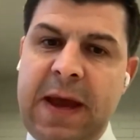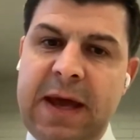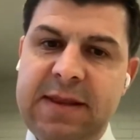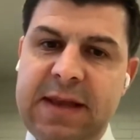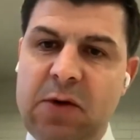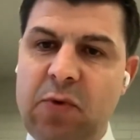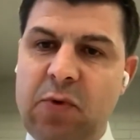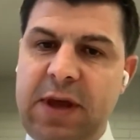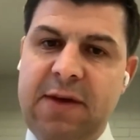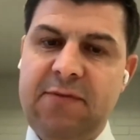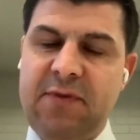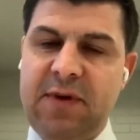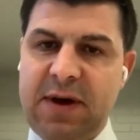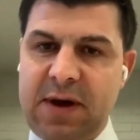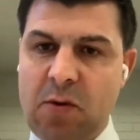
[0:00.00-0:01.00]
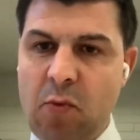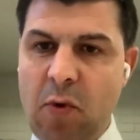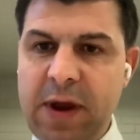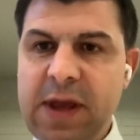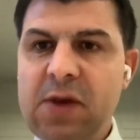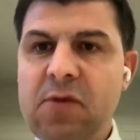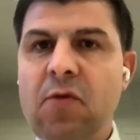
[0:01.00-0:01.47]
And then we have a
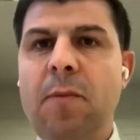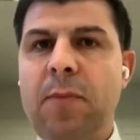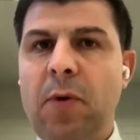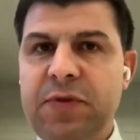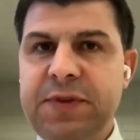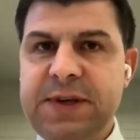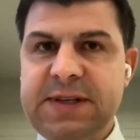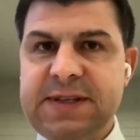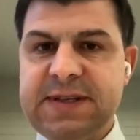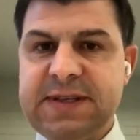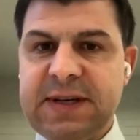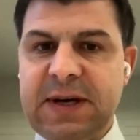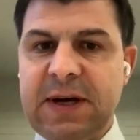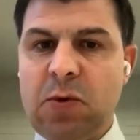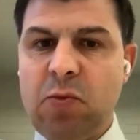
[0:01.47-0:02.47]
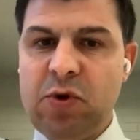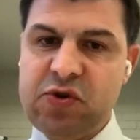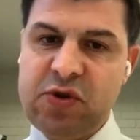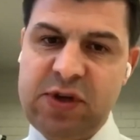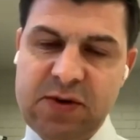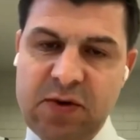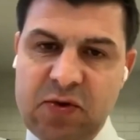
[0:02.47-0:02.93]
working group on this,
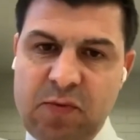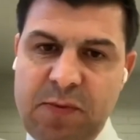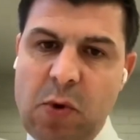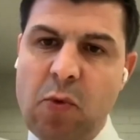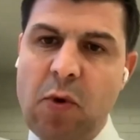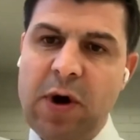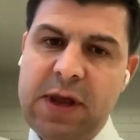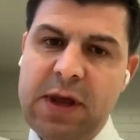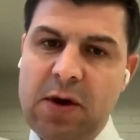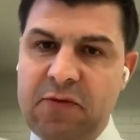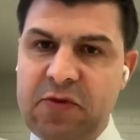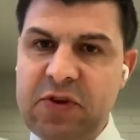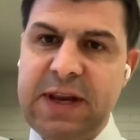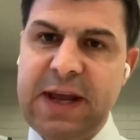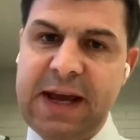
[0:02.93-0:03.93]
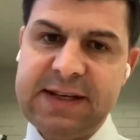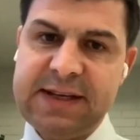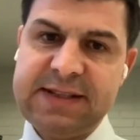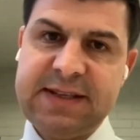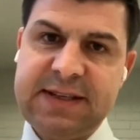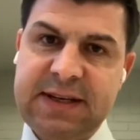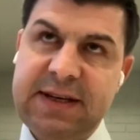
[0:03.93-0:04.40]
which is going to be working over the
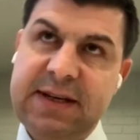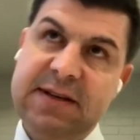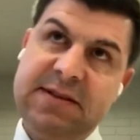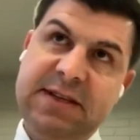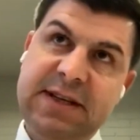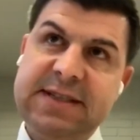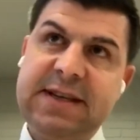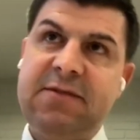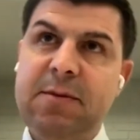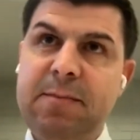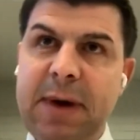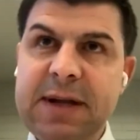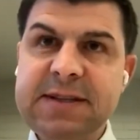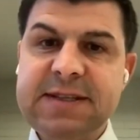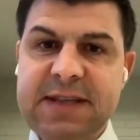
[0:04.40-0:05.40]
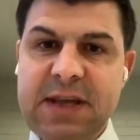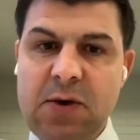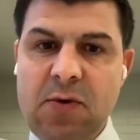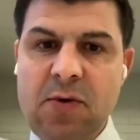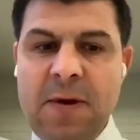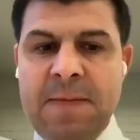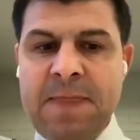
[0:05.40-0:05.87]
next 6-7 months
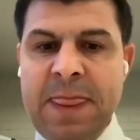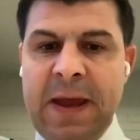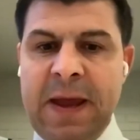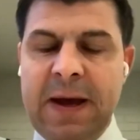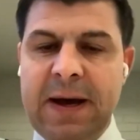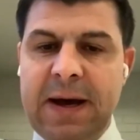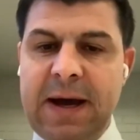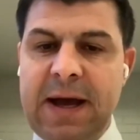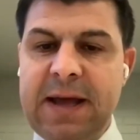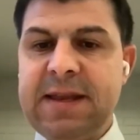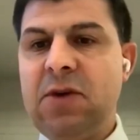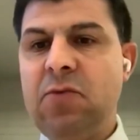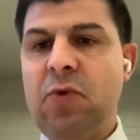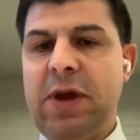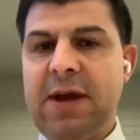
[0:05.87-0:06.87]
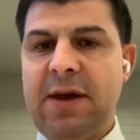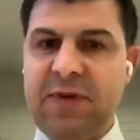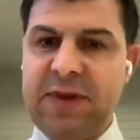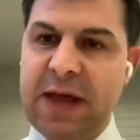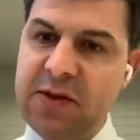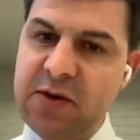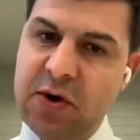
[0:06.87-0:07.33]
still. And then we
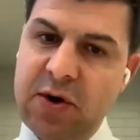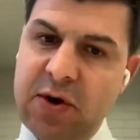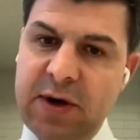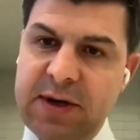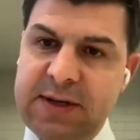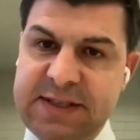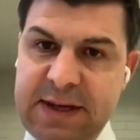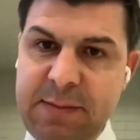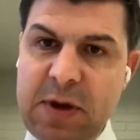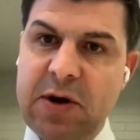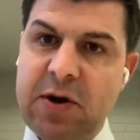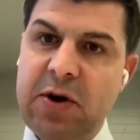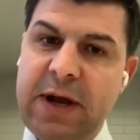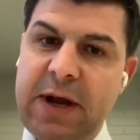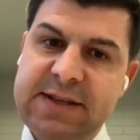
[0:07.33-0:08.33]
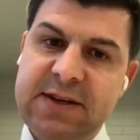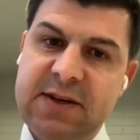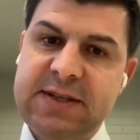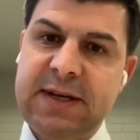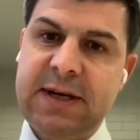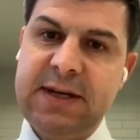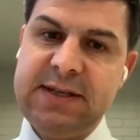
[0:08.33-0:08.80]
have another similar
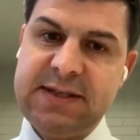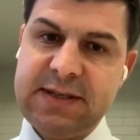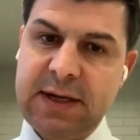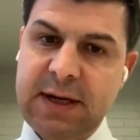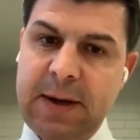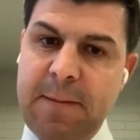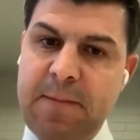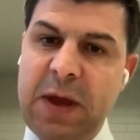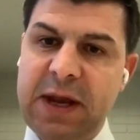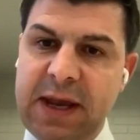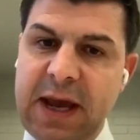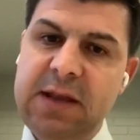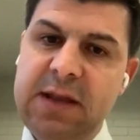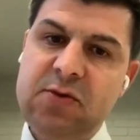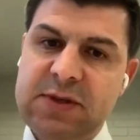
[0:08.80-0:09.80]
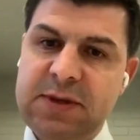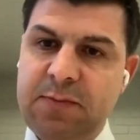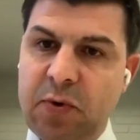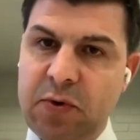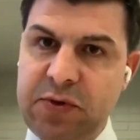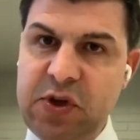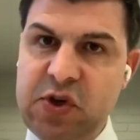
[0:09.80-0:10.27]
exercise, again, to
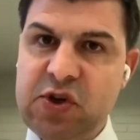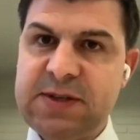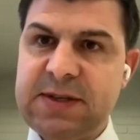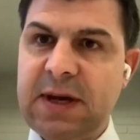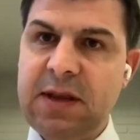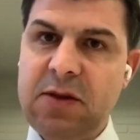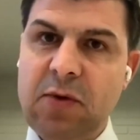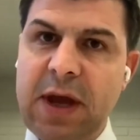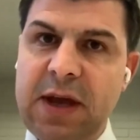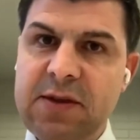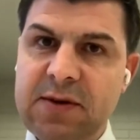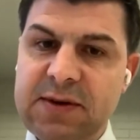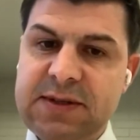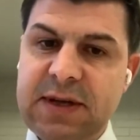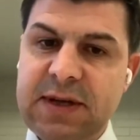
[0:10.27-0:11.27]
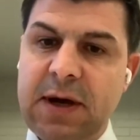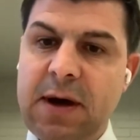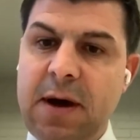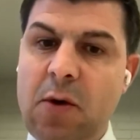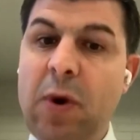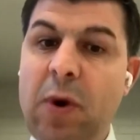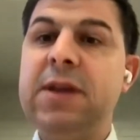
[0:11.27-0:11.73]
support teachers and educators
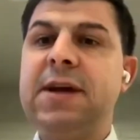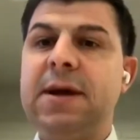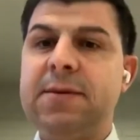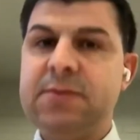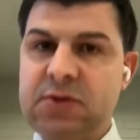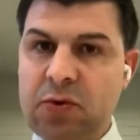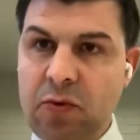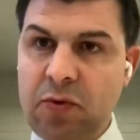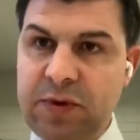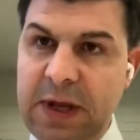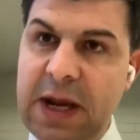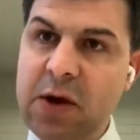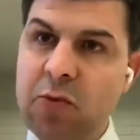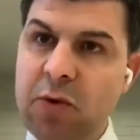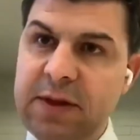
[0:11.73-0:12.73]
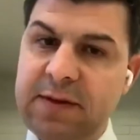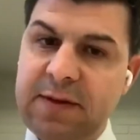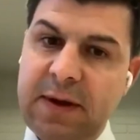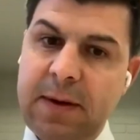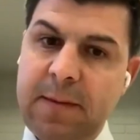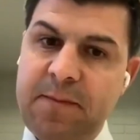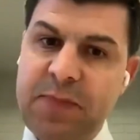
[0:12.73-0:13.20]
when it comes to dealing with
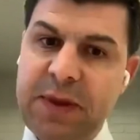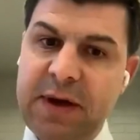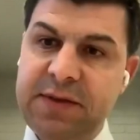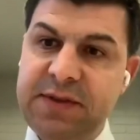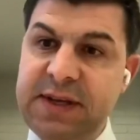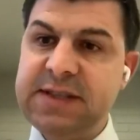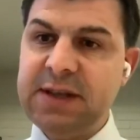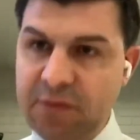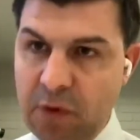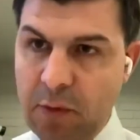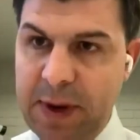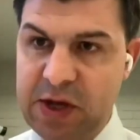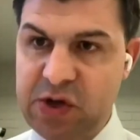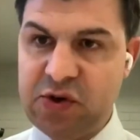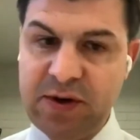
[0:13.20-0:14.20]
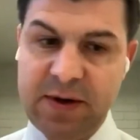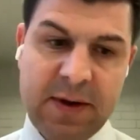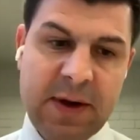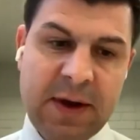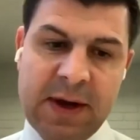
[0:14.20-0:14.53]
disinformation.